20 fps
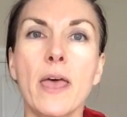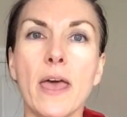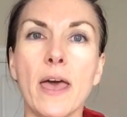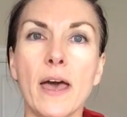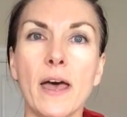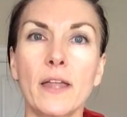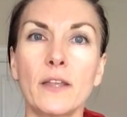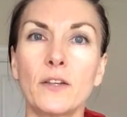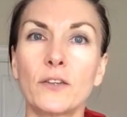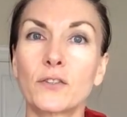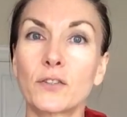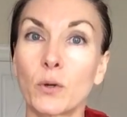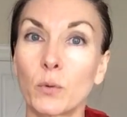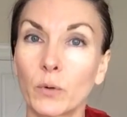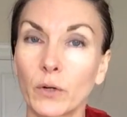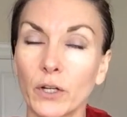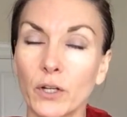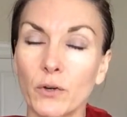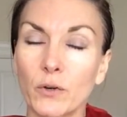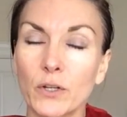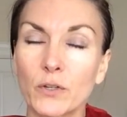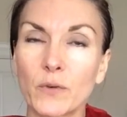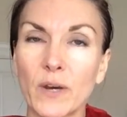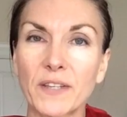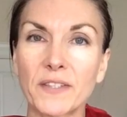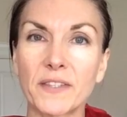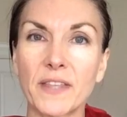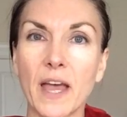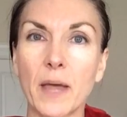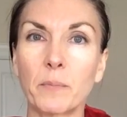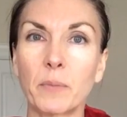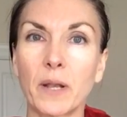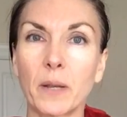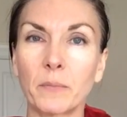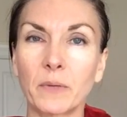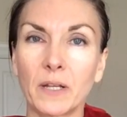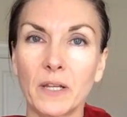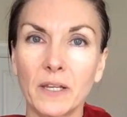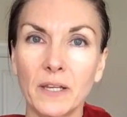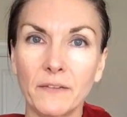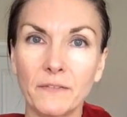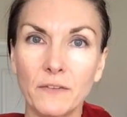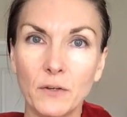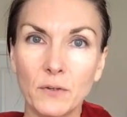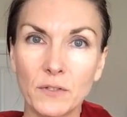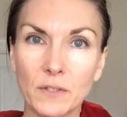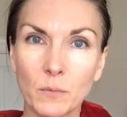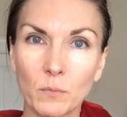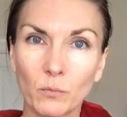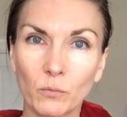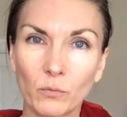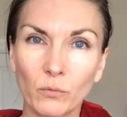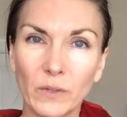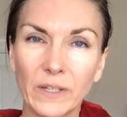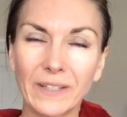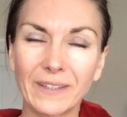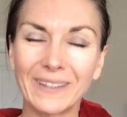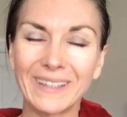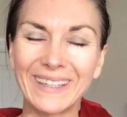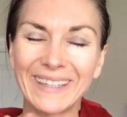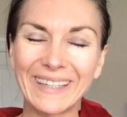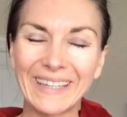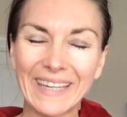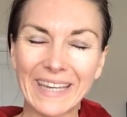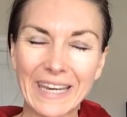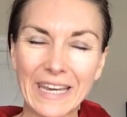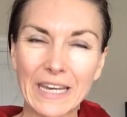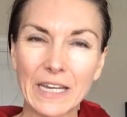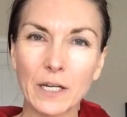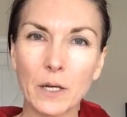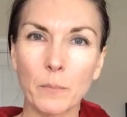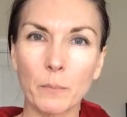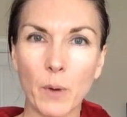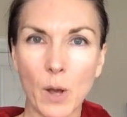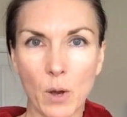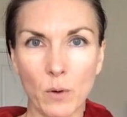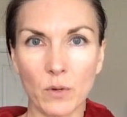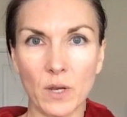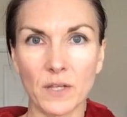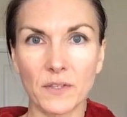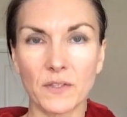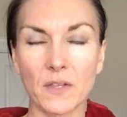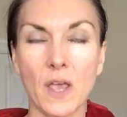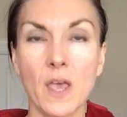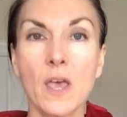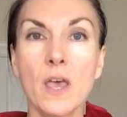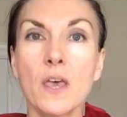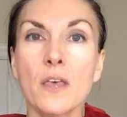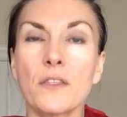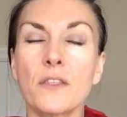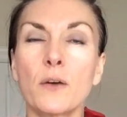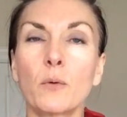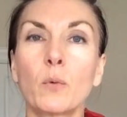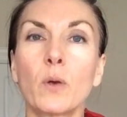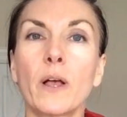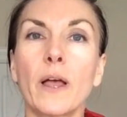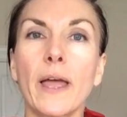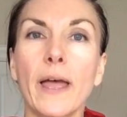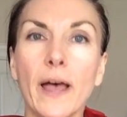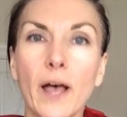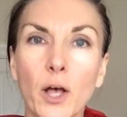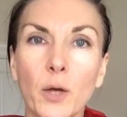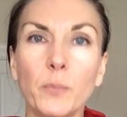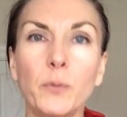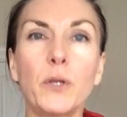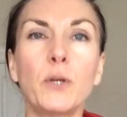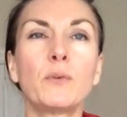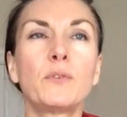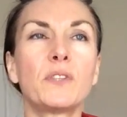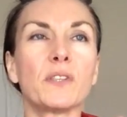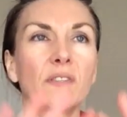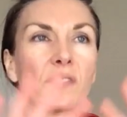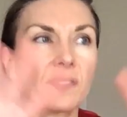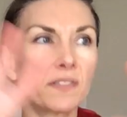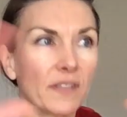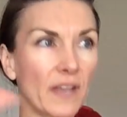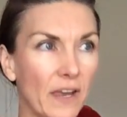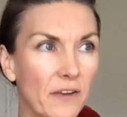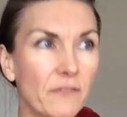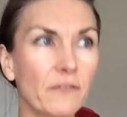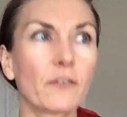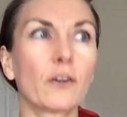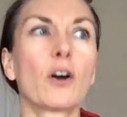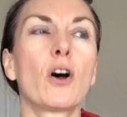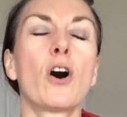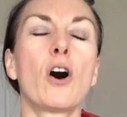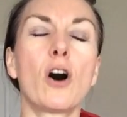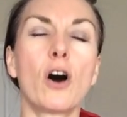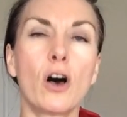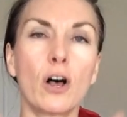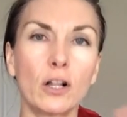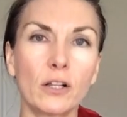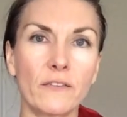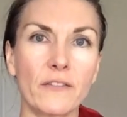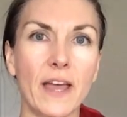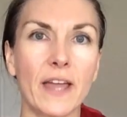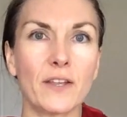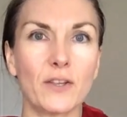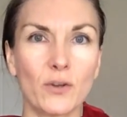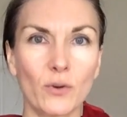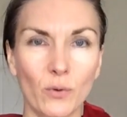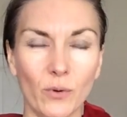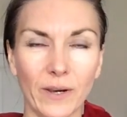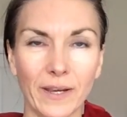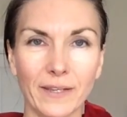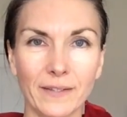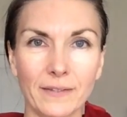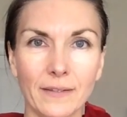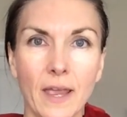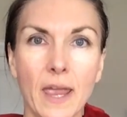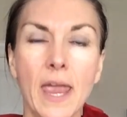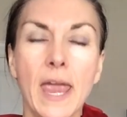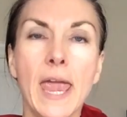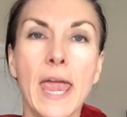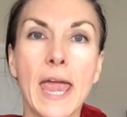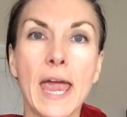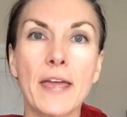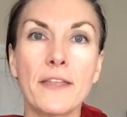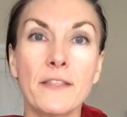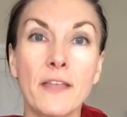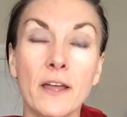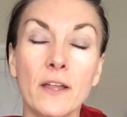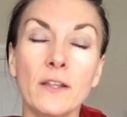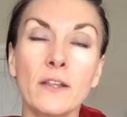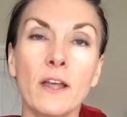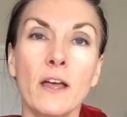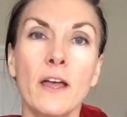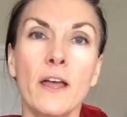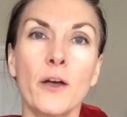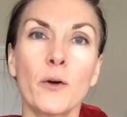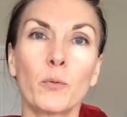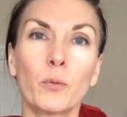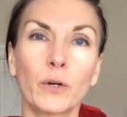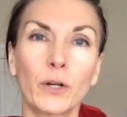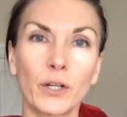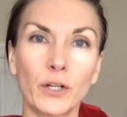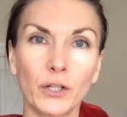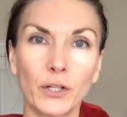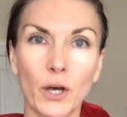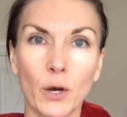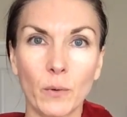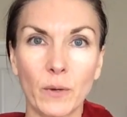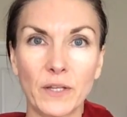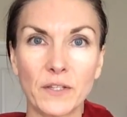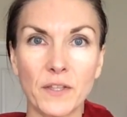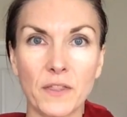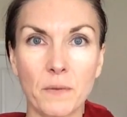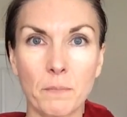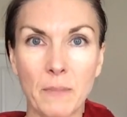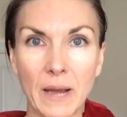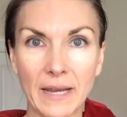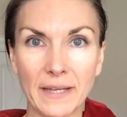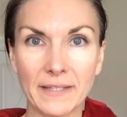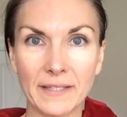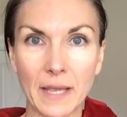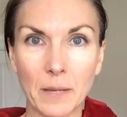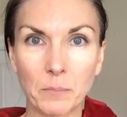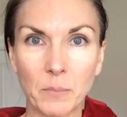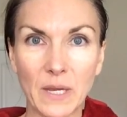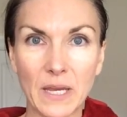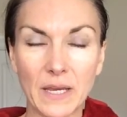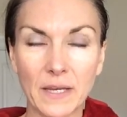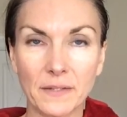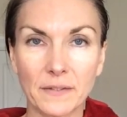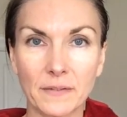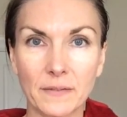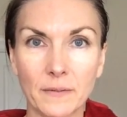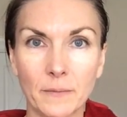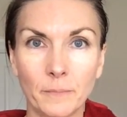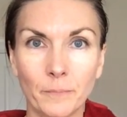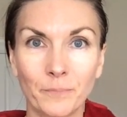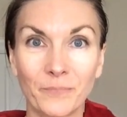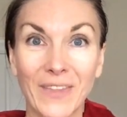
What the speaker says: and so we're going to address that, but I'm going to give you some really key components that will help you decipher all of that noise. And then we're going to go into the mindset piece,